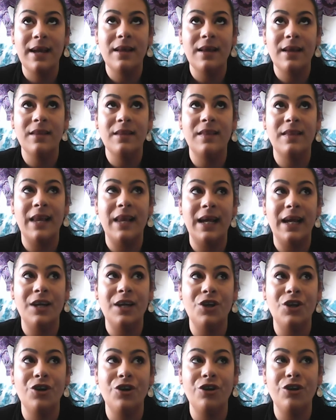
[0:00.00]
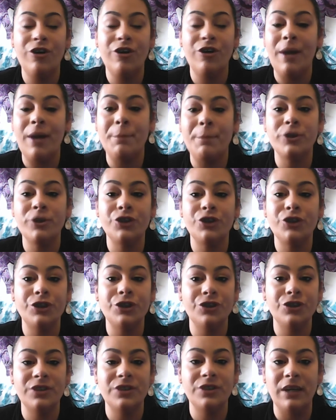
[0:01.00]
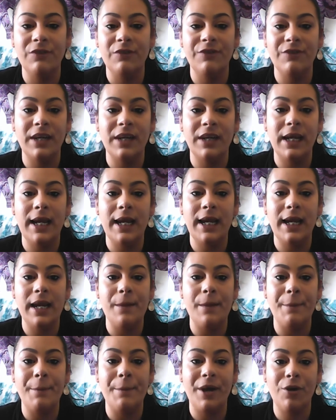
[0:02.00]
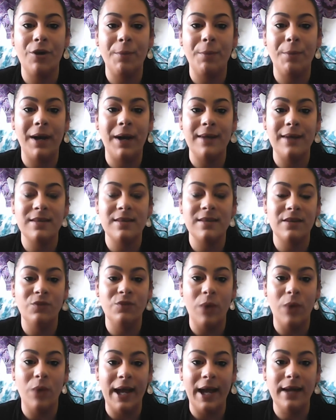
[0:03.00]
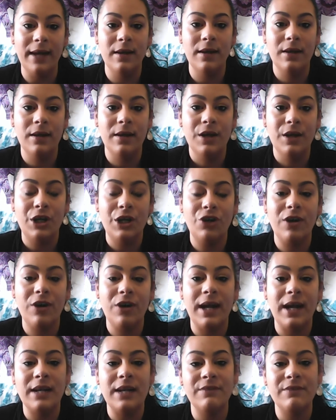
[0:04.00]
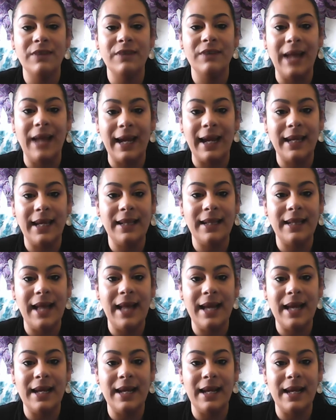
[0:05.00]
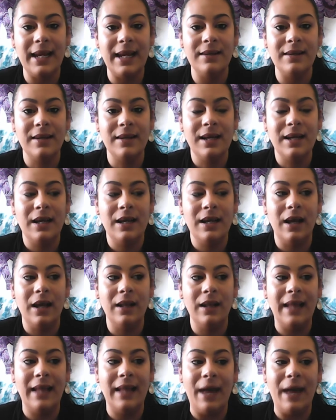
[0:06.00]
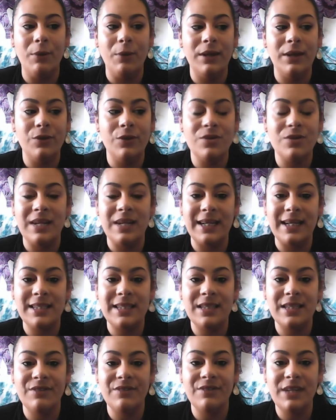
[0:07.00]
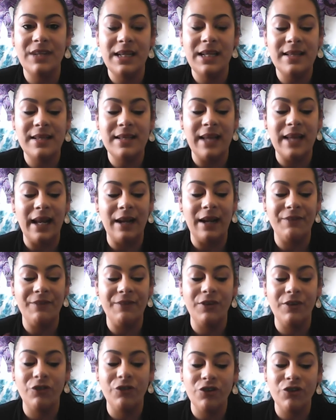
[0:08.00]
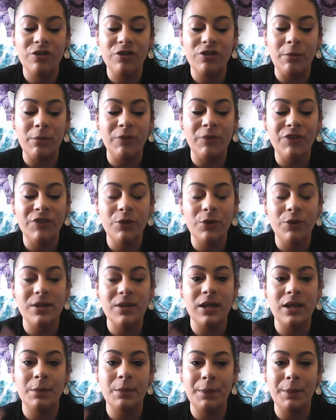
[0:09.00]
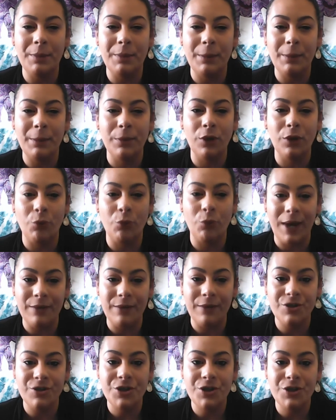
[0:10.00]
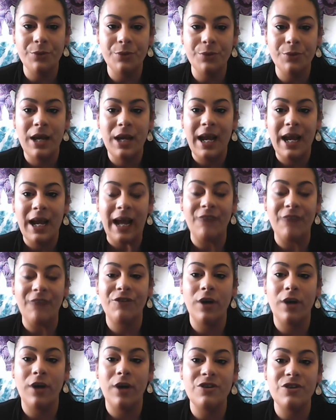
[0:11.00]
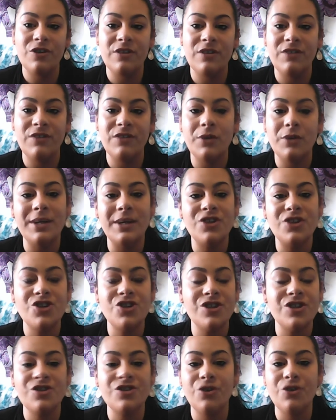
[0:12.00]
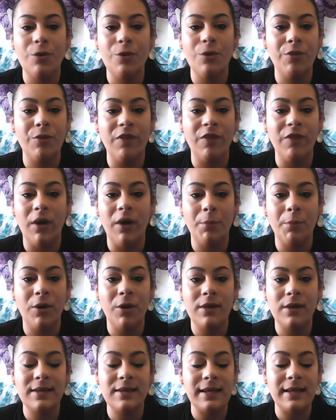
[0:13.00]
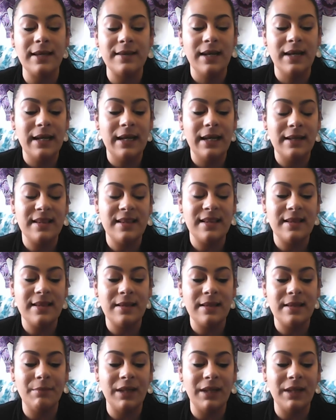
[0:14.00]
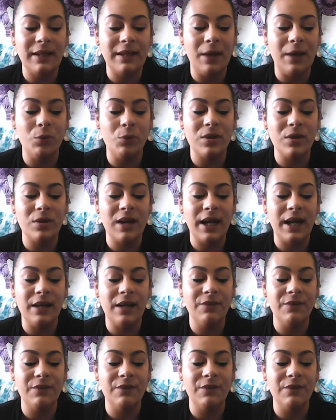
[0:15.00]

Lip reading: that you're not pushing yourself in a better, positive way. You're kind of lacking that and allowing those negativities. And I feel for some of you, it's going to be people around you. And for others of you, it's just your own thought process. This is something that was kind of